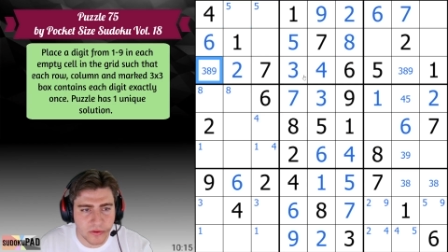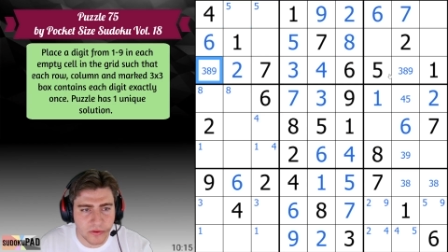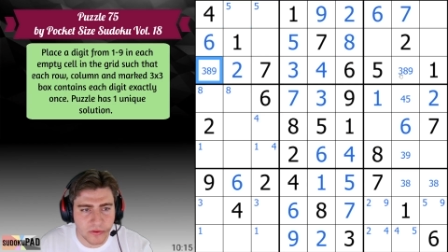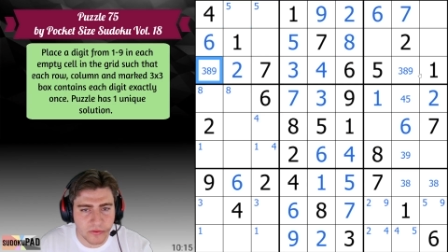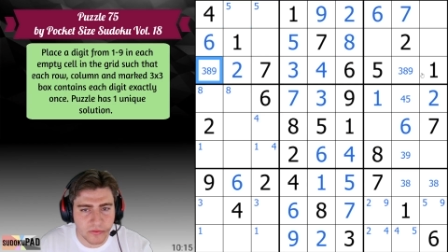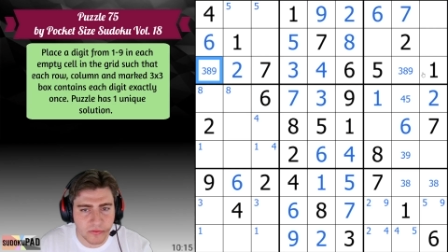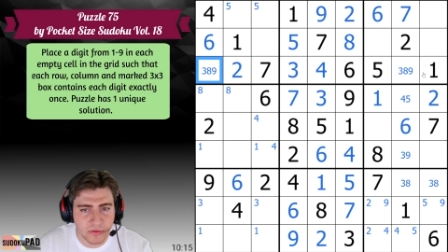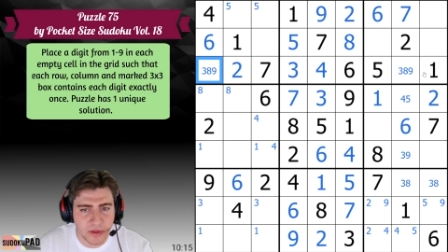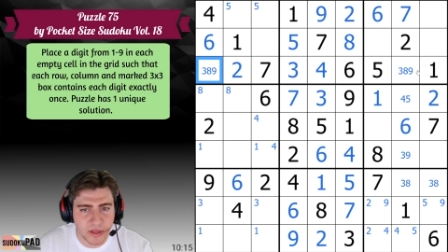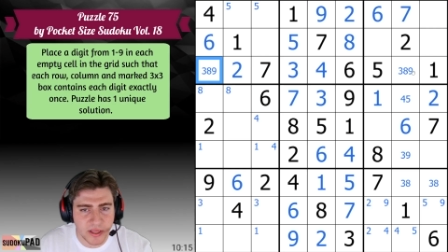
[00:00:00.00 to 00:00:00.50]

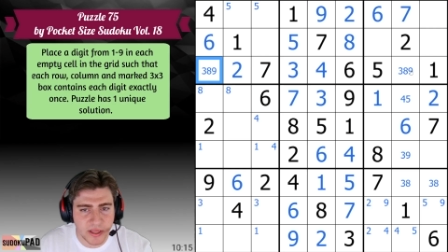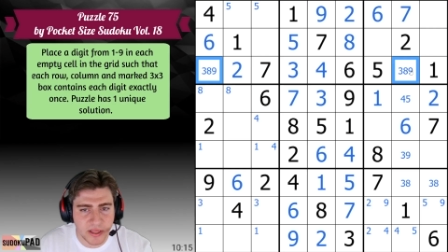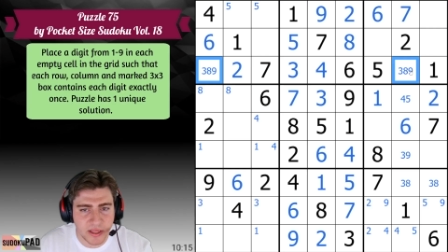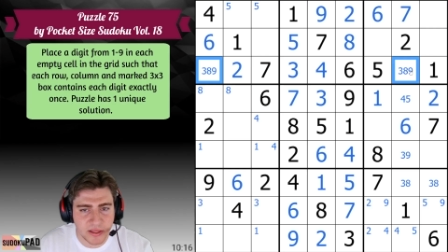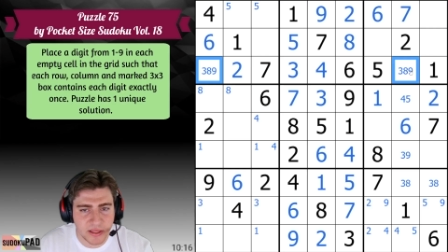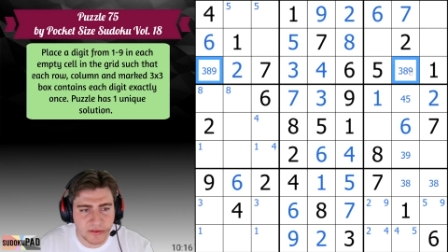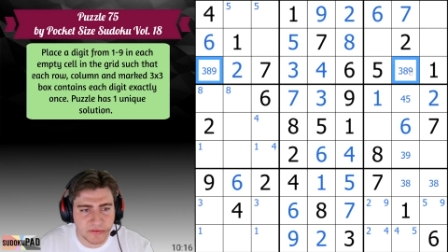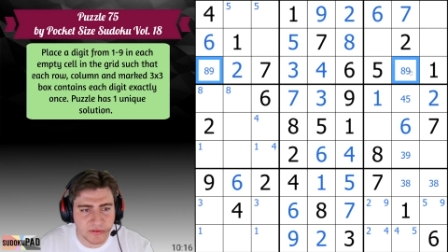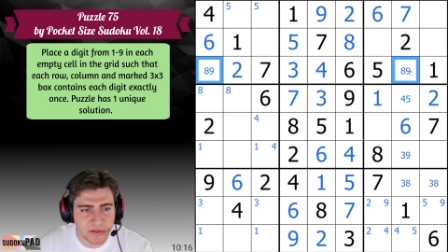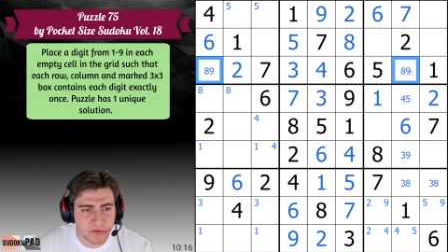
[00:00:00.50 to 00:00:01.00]
3
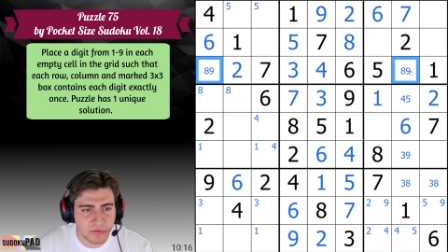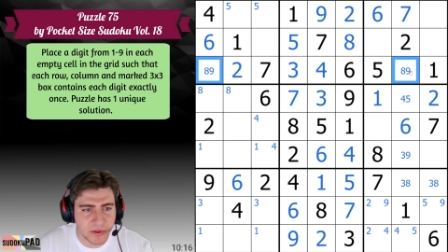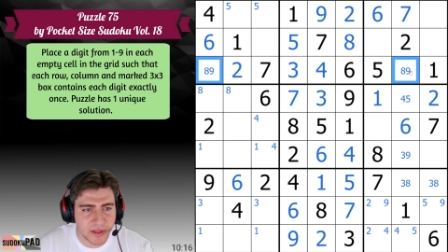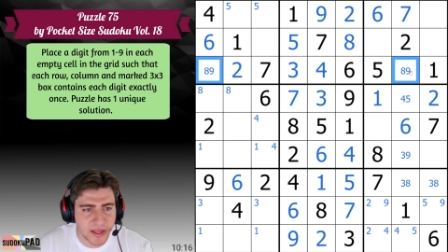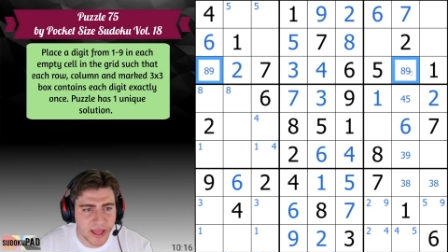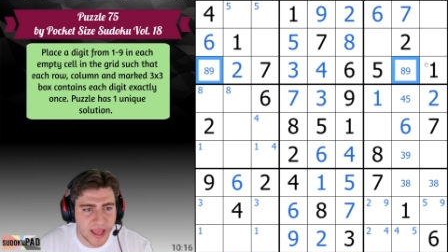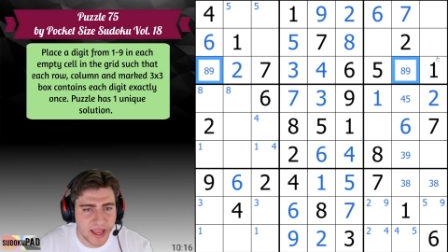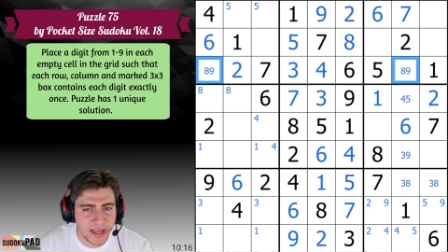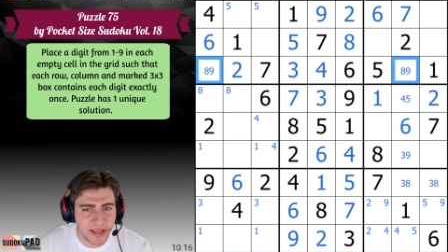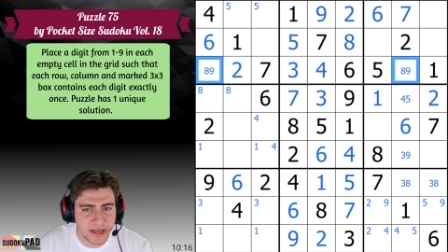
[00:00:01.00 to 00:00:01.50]
leaves us with
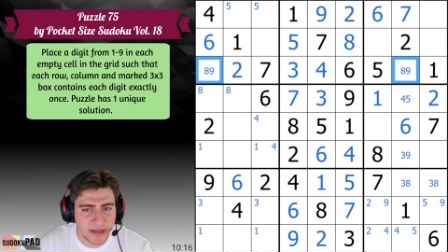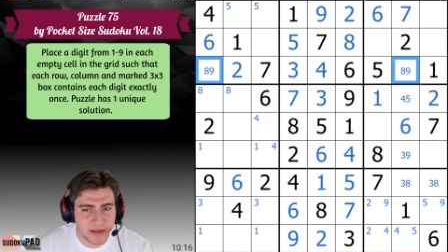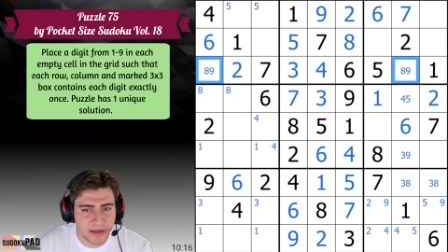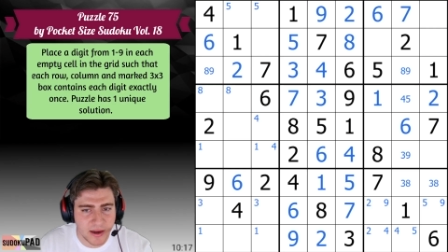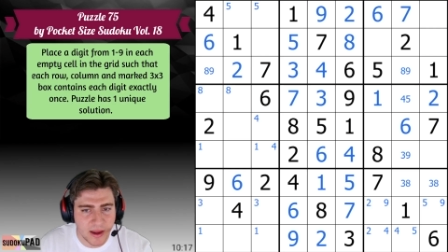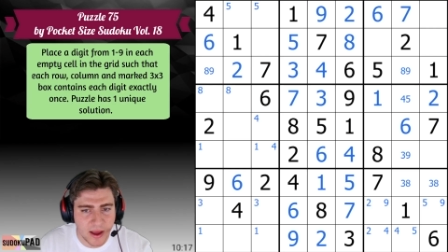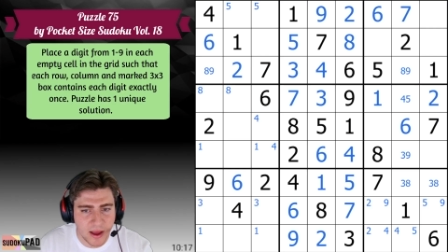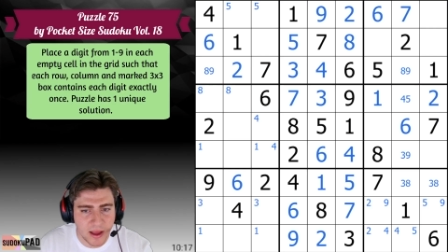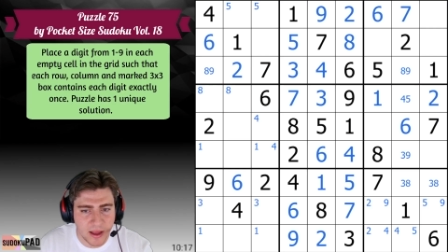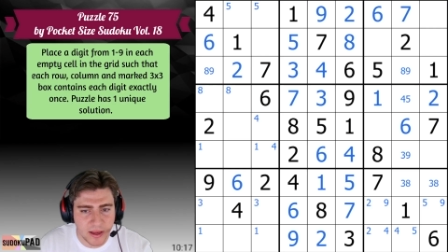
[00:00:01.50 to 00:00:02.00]
8,
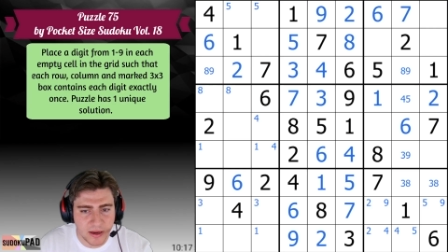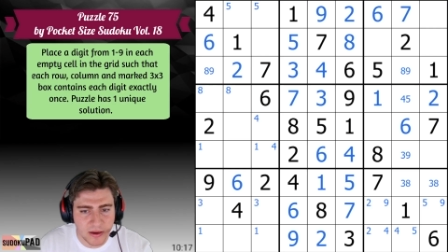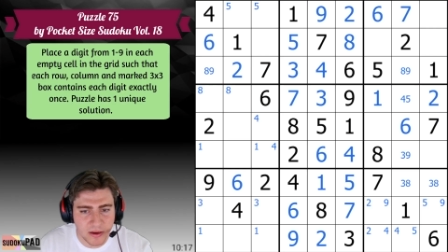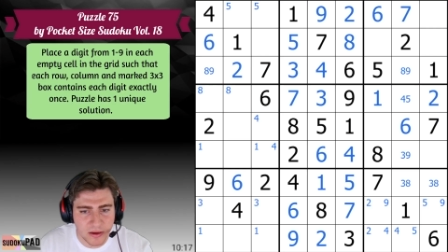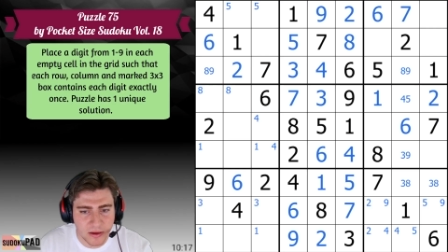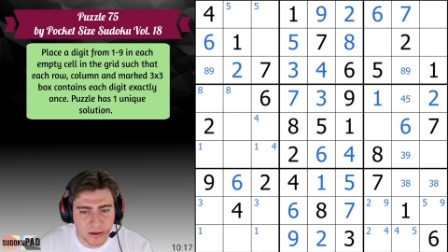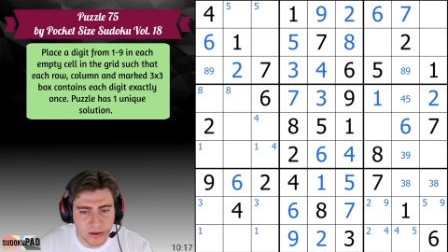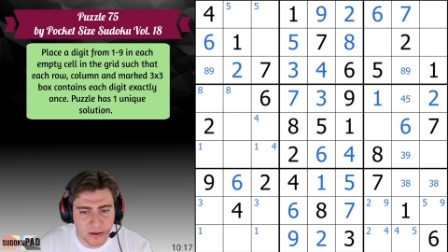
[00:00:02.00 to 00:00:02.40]
9.